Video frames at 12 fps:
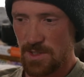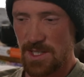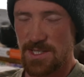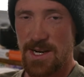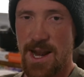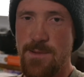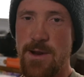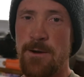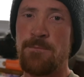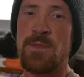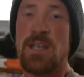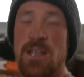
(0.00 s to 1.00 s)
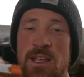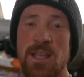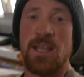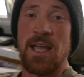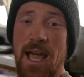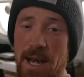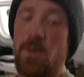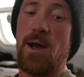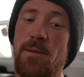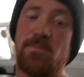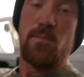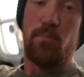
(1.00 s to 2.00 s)
it's a nightmare
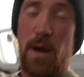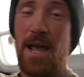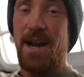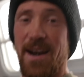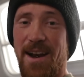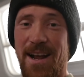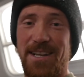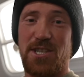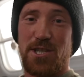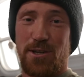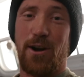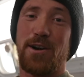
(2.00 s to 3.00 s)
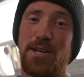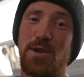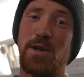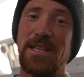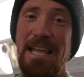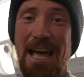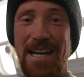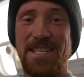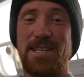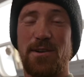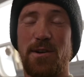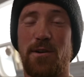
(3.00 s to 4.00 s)
anyway brandon and i started doing the
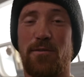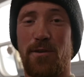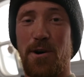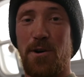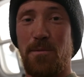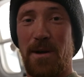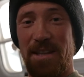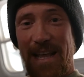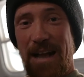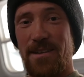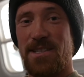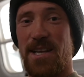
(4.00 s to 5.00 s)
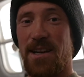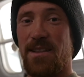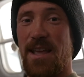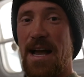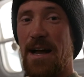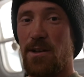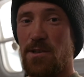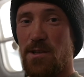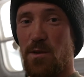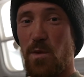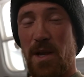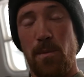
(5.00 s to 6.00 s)
exterior foam on the outside of the house
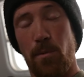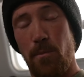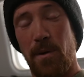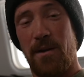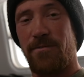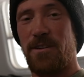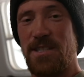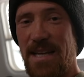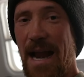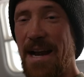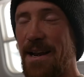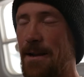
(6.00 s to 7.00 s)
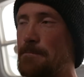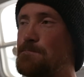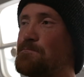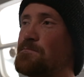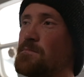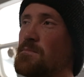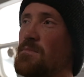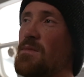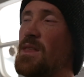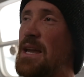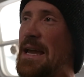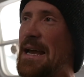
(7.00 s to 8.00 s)
so that we can prepare for siding
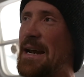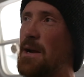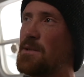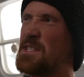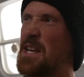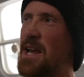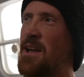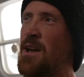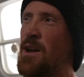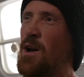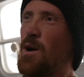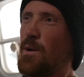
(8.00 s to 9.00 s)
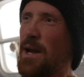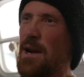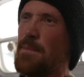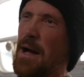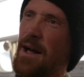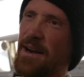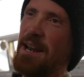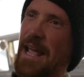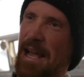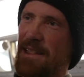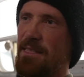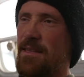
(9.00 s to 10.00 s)
and i would say we got about an
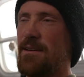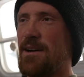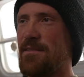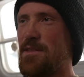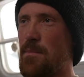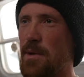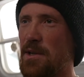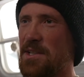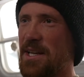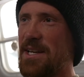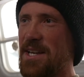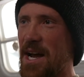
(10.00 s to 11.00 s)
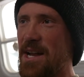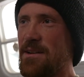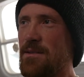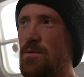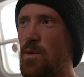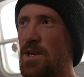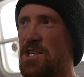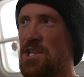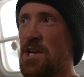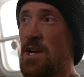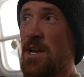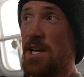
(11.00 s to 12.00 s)
eighth of the building done,
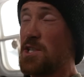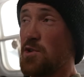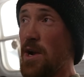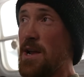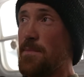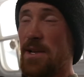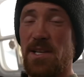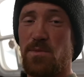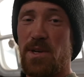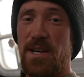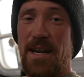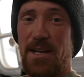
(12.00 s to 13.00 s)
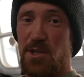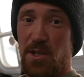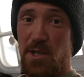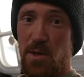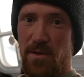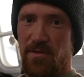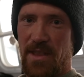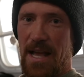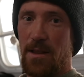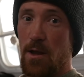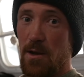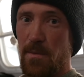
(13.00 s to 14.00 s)
which is great because we didn't actually do it for
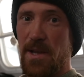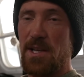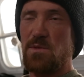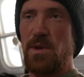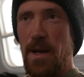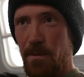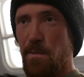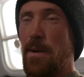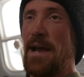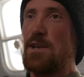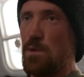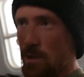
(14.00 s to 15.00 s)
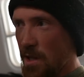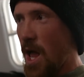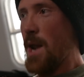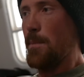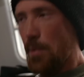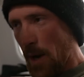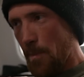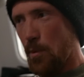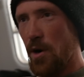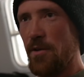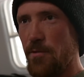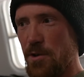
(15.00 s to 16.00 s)
that long because we helped Mike do a lot of prep
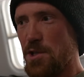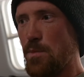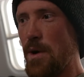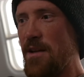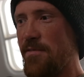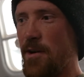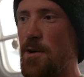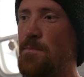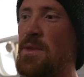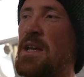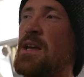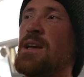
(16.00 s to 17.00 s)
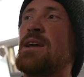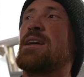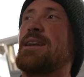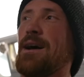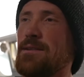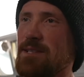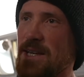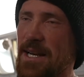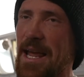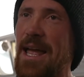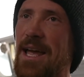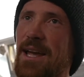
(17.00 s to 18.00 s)
work for the spray foam. Now
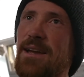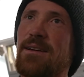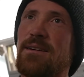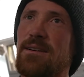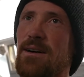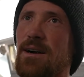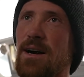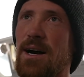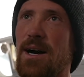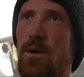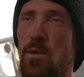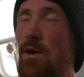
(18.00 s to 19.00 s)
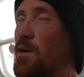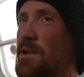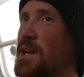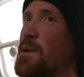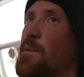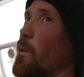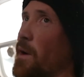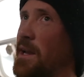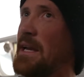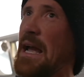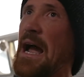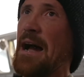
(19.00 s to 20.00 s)
today, uh, we're only going to be
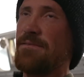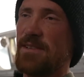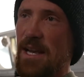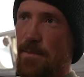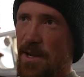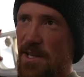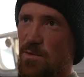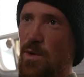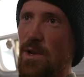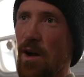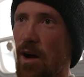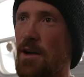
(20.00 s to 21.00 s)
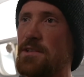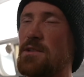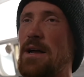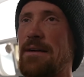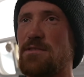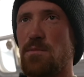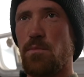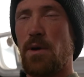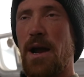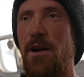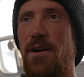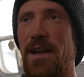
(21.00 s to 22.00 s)
working a half day because we also have some prior